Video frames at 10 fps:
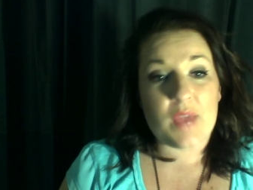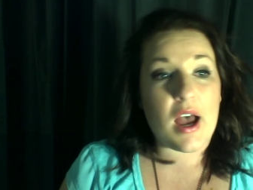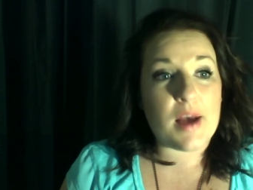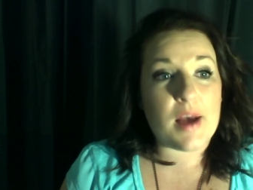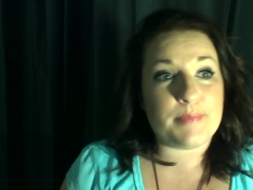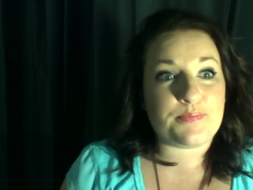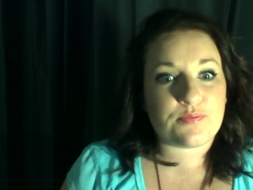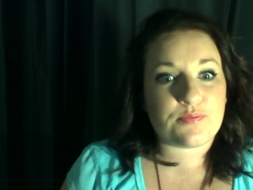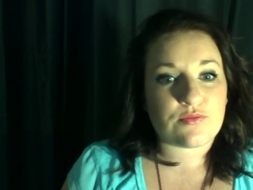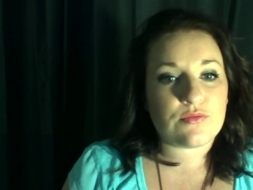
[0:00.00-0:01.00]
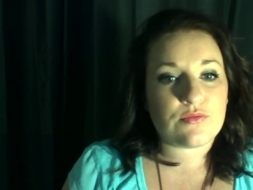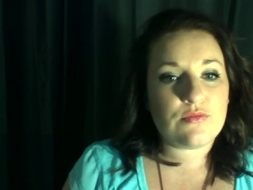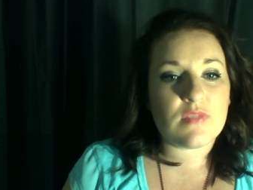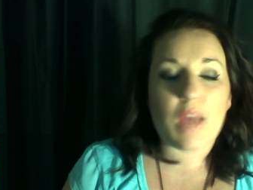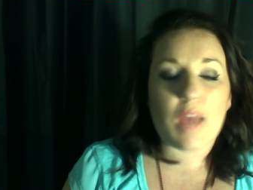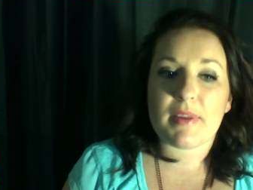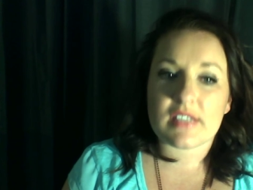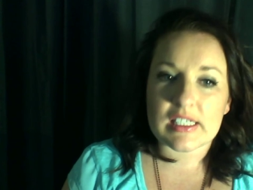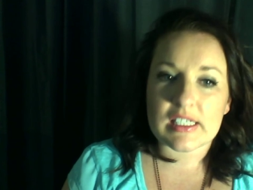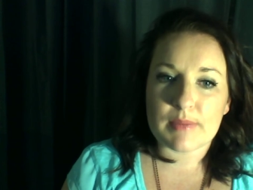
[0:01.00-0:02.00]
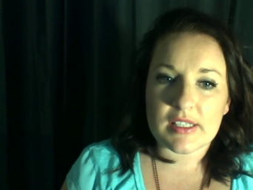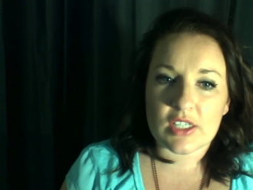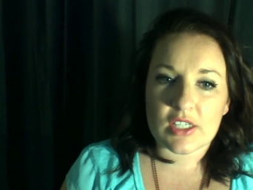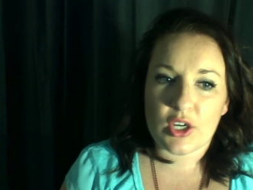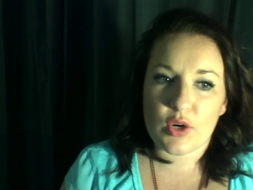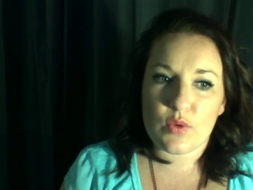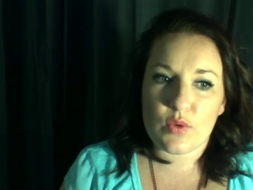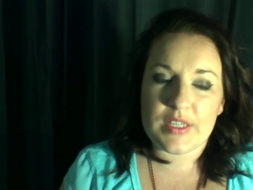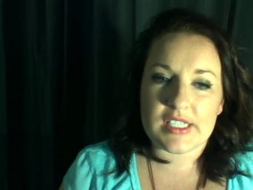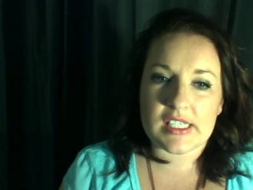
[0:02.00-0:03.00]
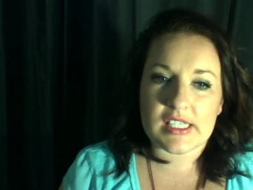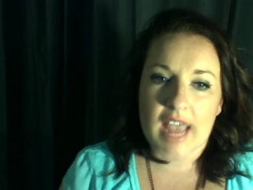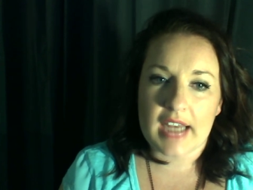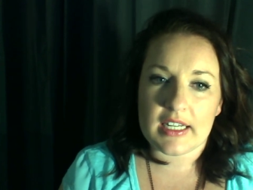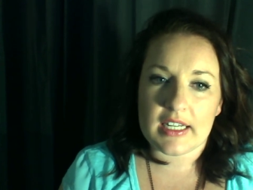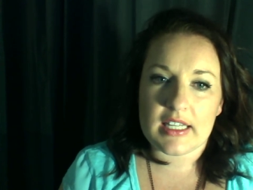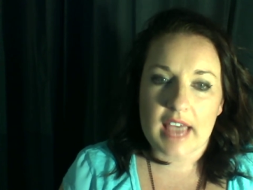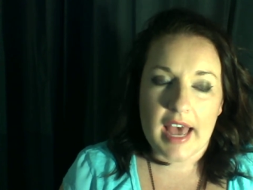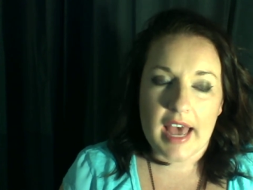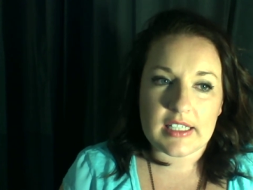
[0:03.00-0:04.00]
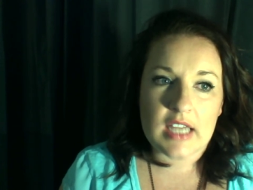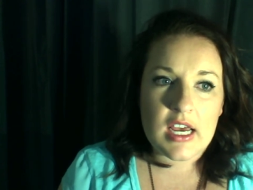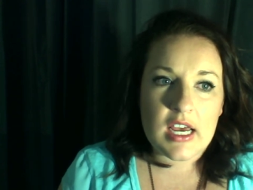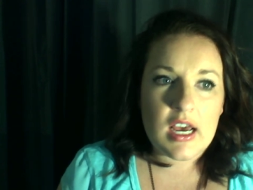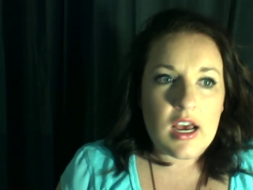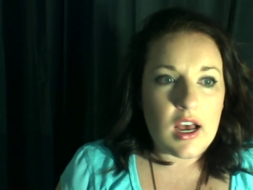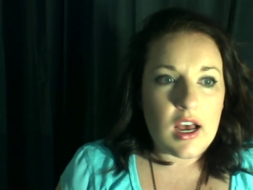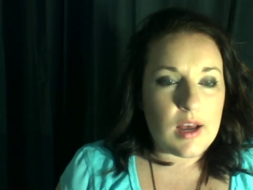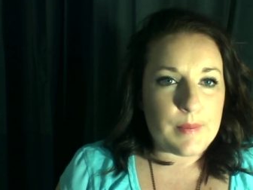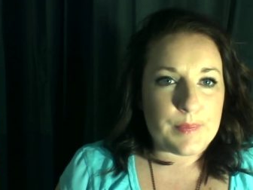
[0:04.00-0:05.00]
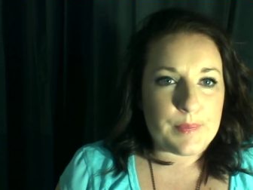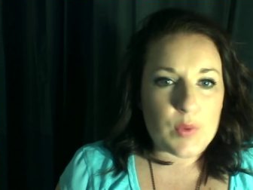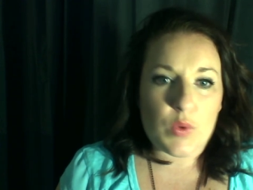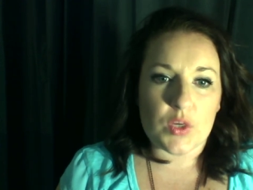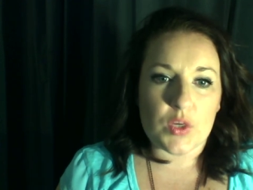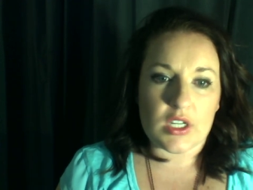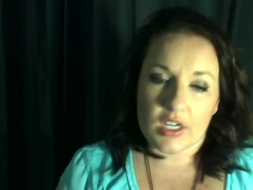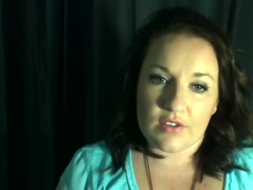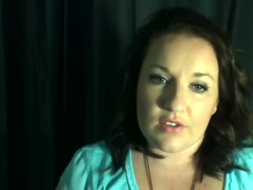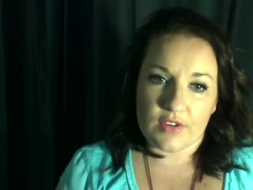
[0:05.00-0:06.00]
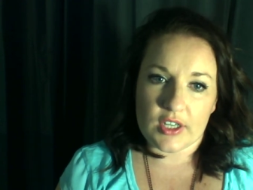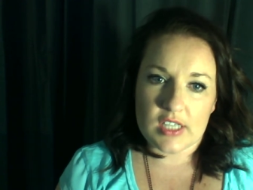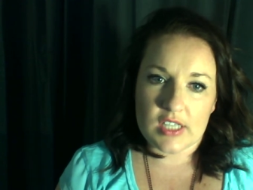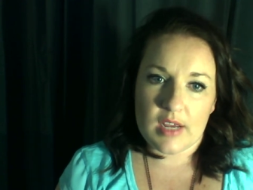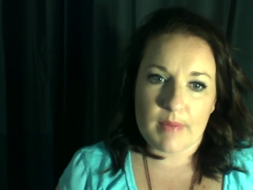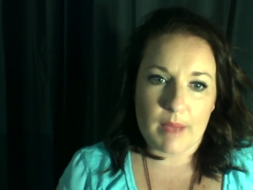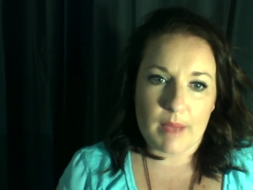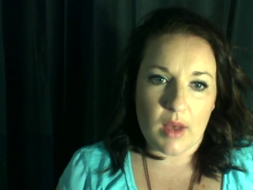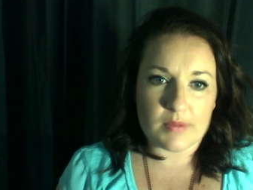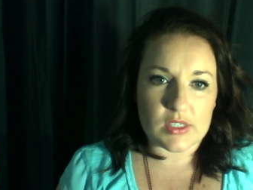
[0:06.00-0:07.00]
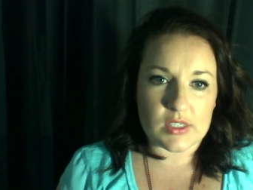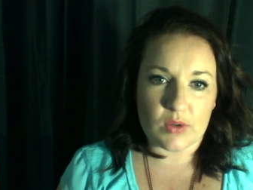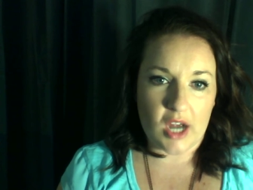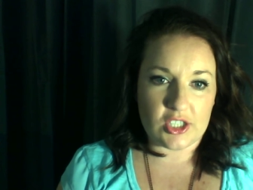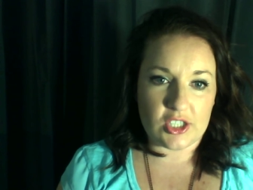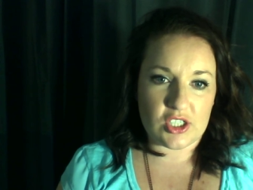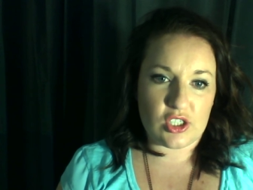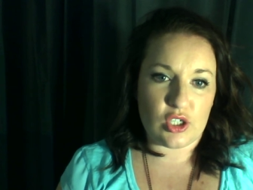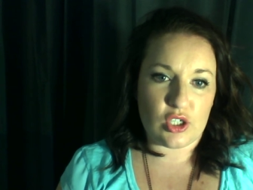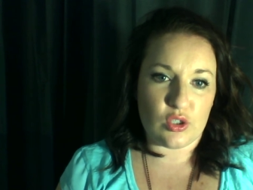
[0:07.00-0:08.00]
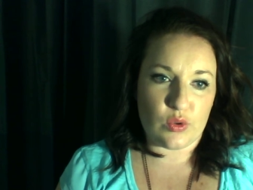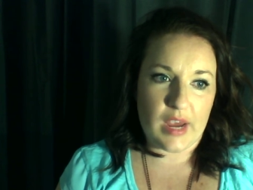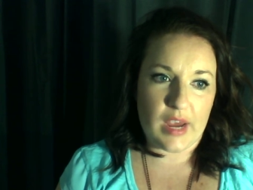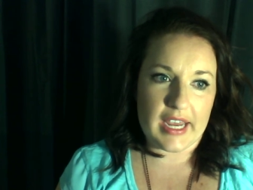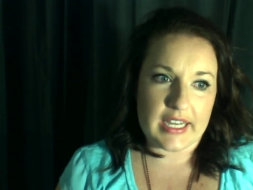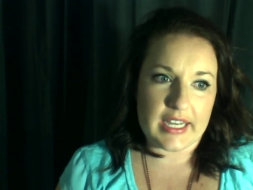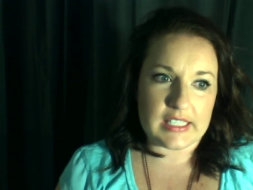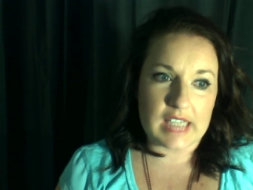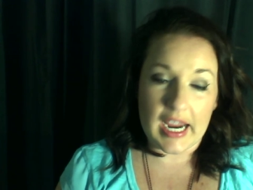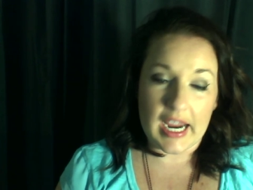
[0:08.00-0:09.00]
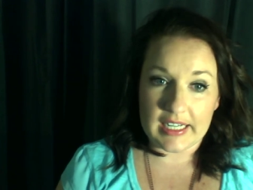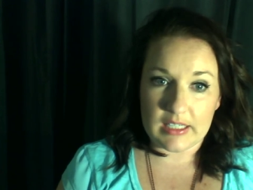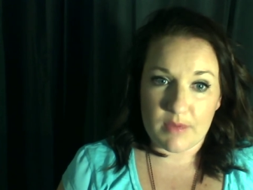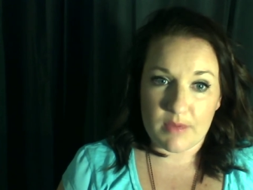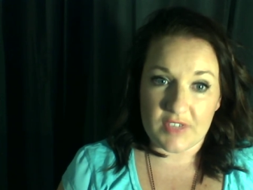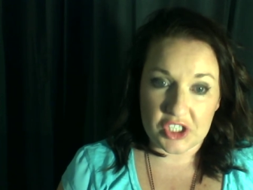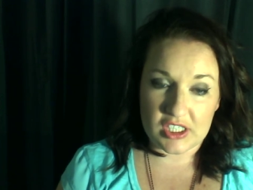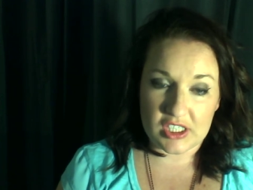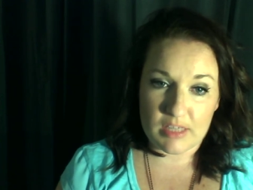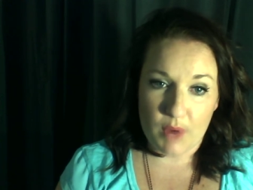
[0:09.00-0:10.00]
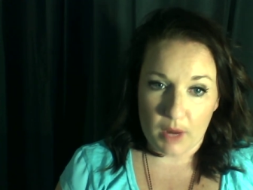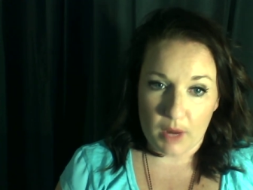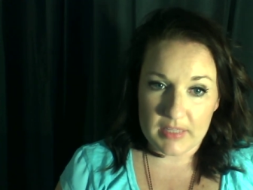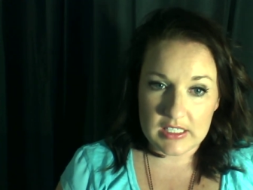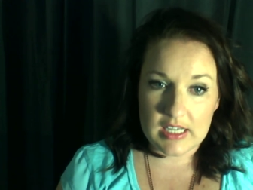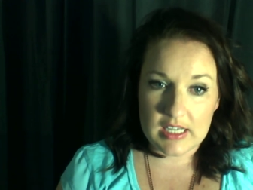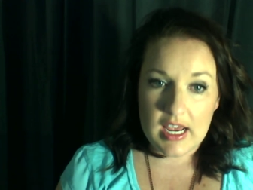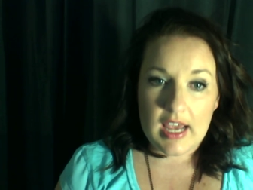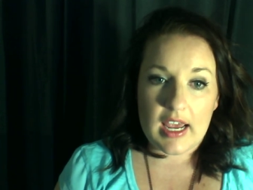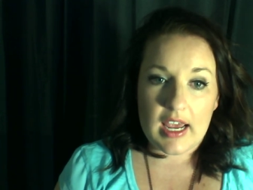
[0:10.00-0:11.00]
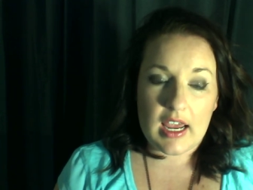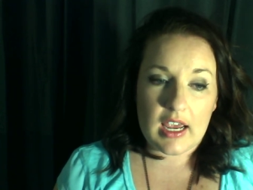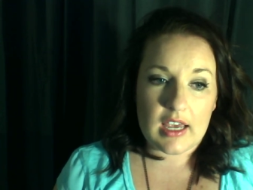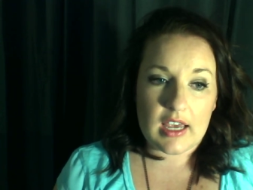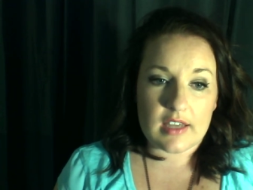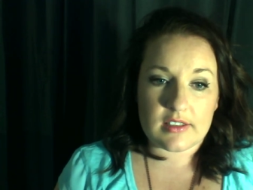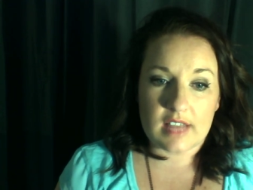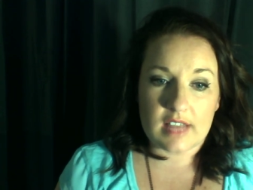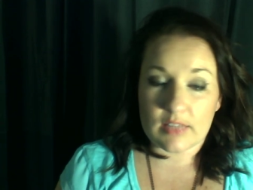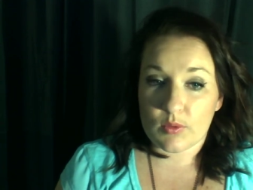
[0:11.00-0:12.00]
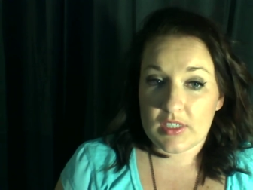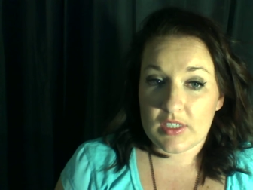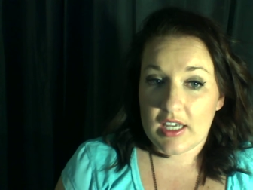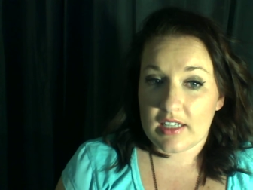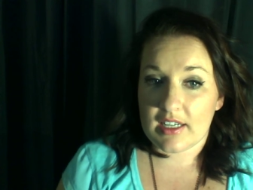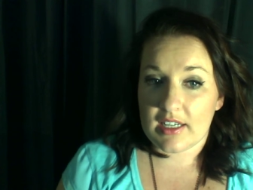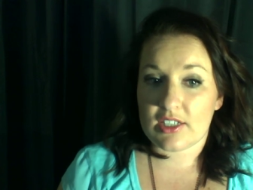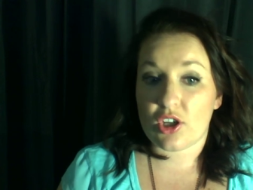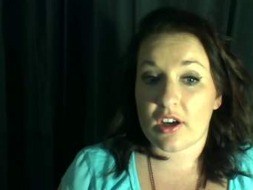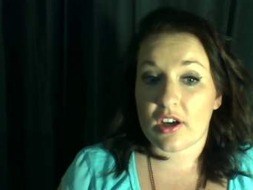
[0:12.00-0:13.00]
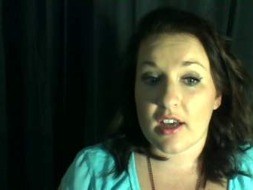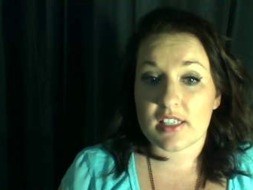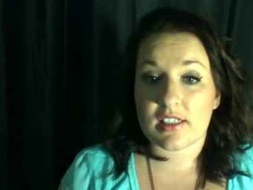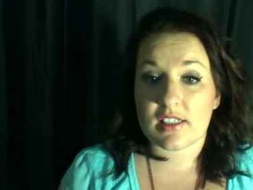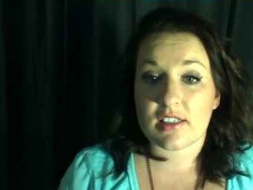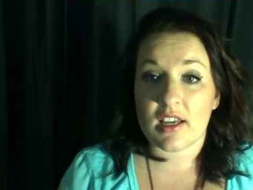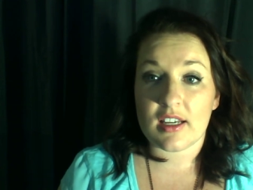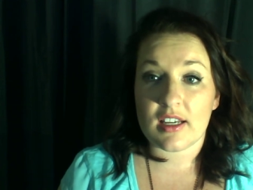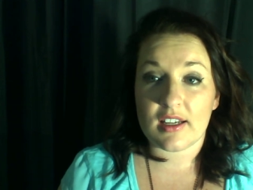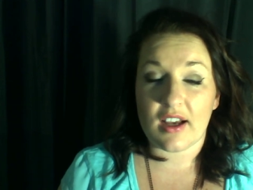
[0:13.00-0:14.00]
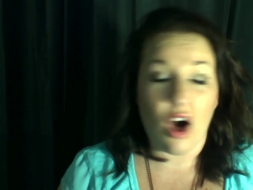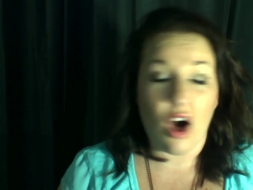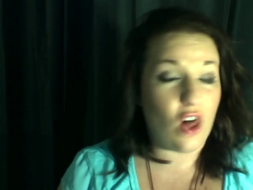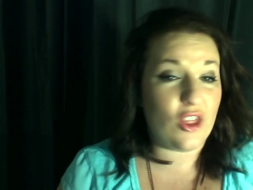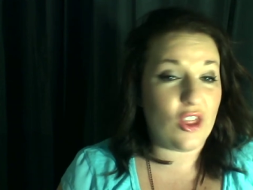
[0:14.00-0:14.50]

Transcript: Um, about six months ago, we decided that um, we were going to convert my mom's garage into a tiny efficiency apartment, and that's what we did. It took us all